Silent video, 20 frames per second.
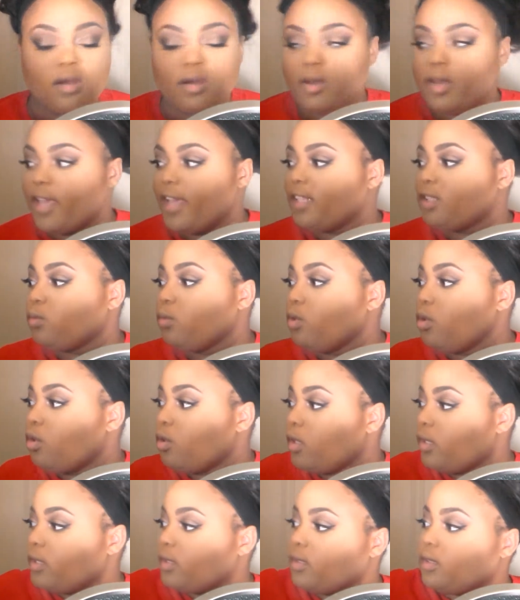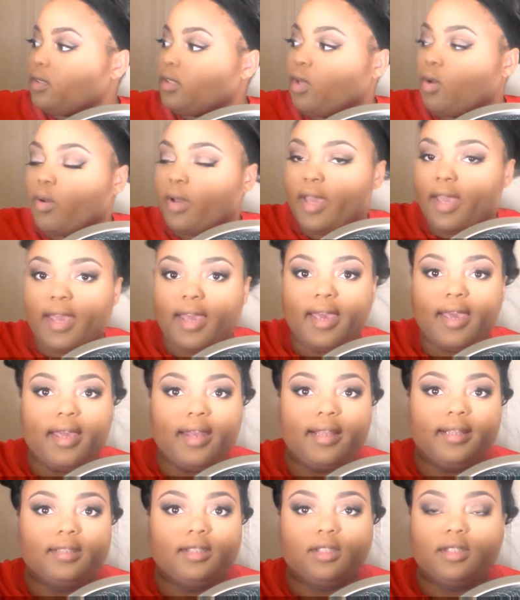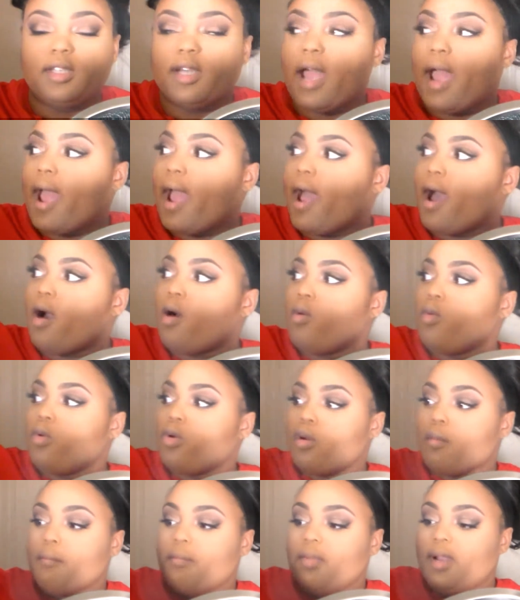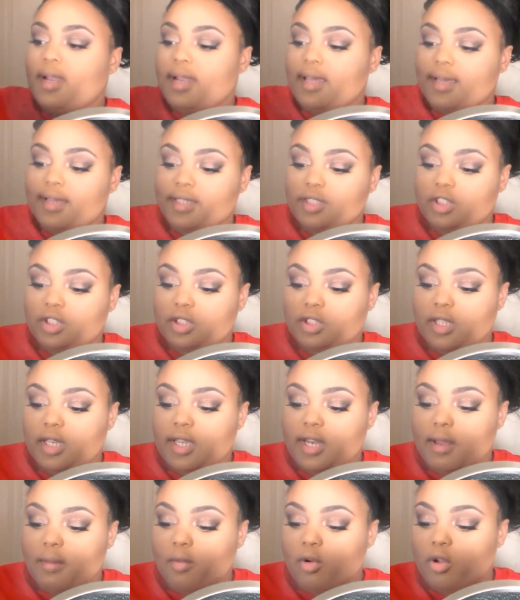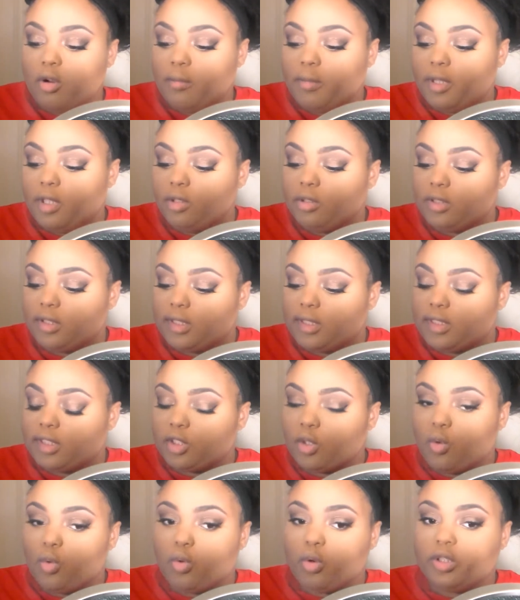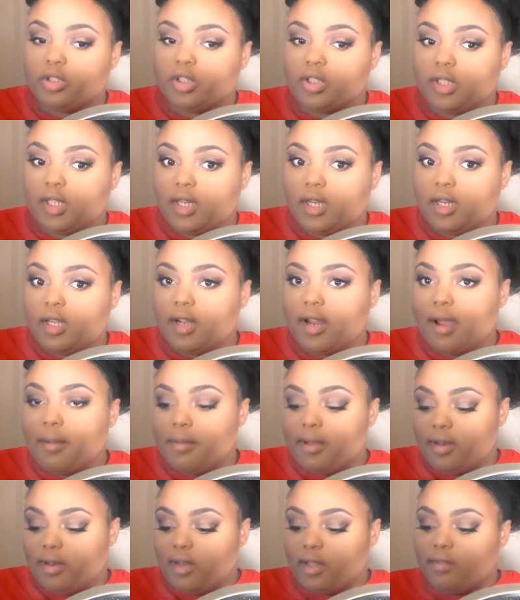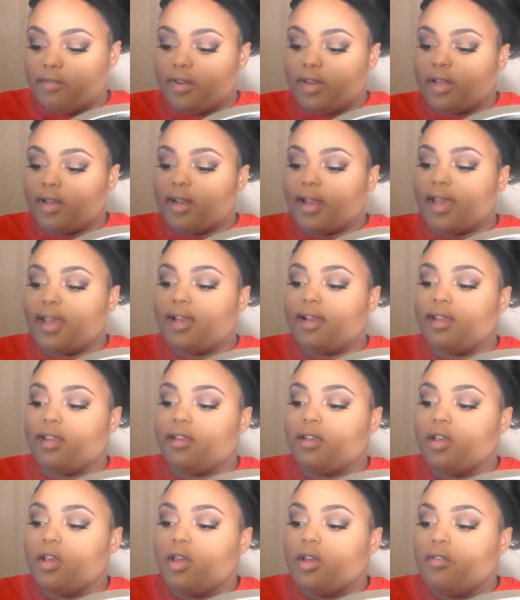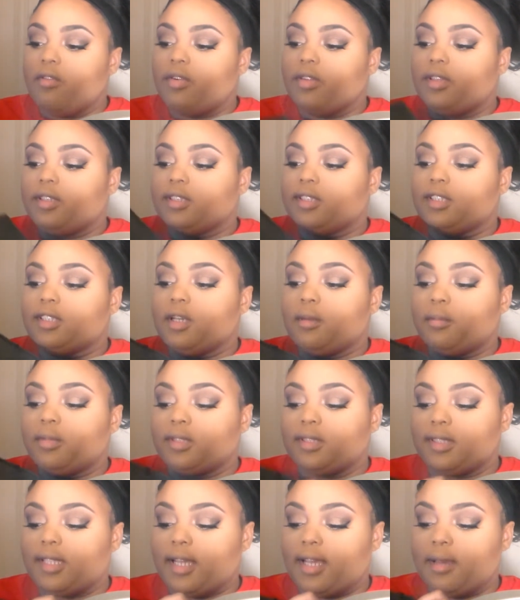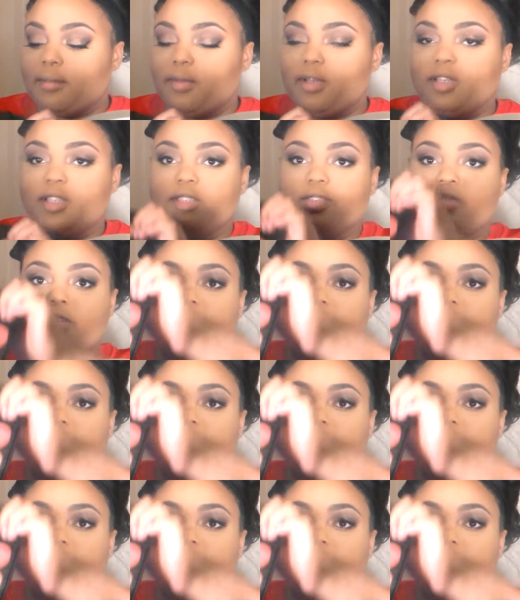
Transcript: Next we're going to go ahead into our blush, and I'm going to be using this orangey color. I've been loving it lately for the summertime. It looks